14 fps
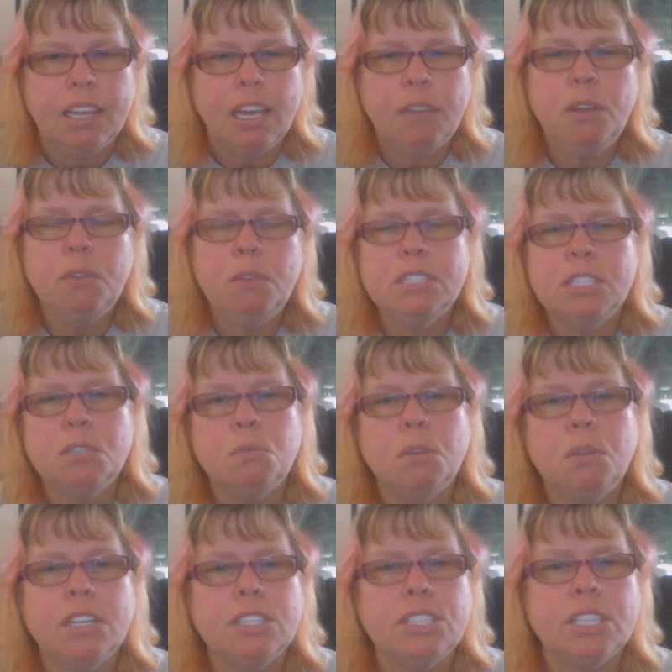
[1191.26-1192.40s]
if you was to
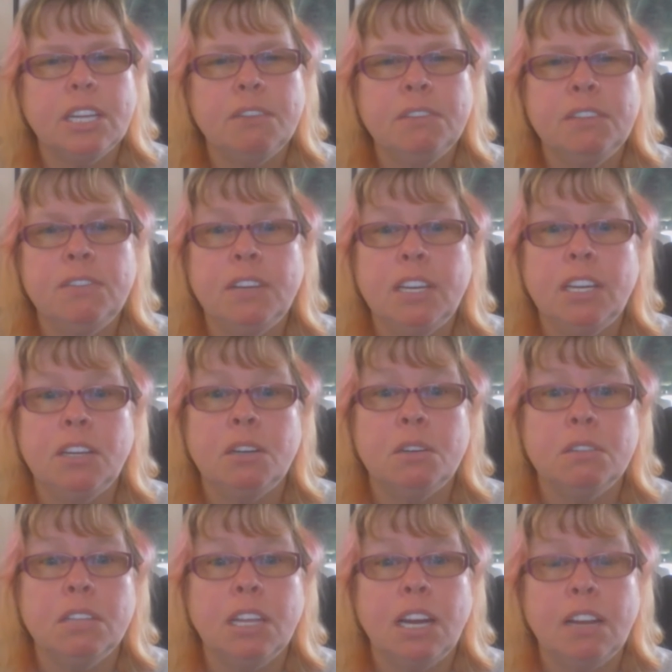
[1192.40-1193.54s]
watch every
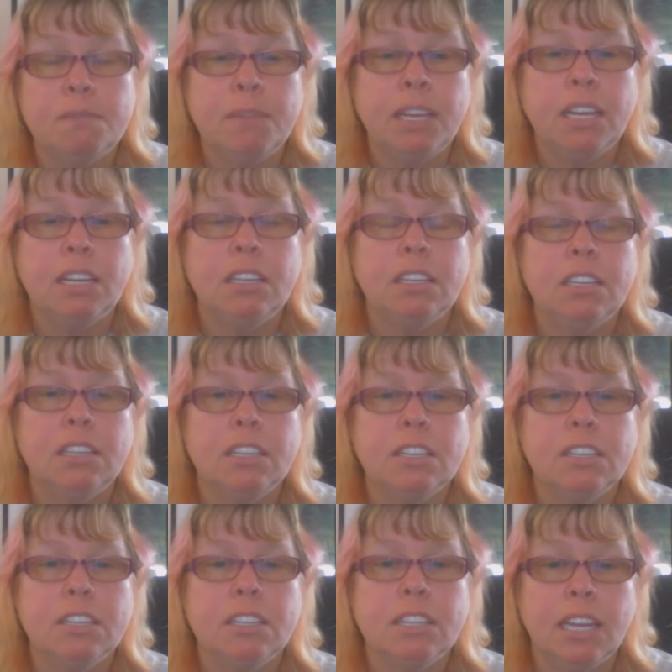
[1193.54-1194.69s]
video that I've made
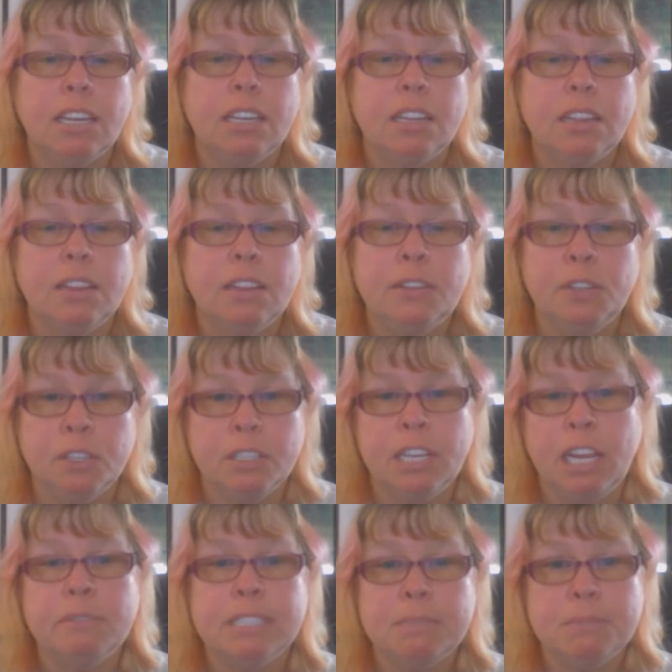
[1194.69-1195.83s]
that your
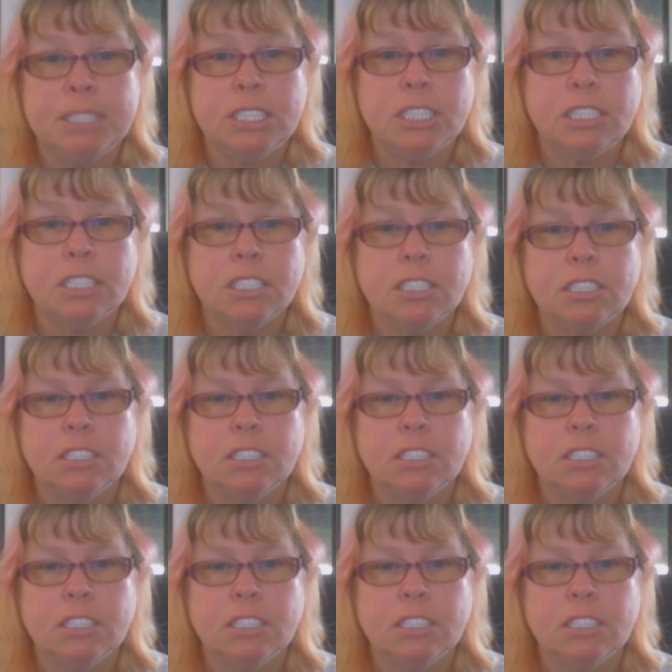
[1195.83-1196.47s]
name is mentioned.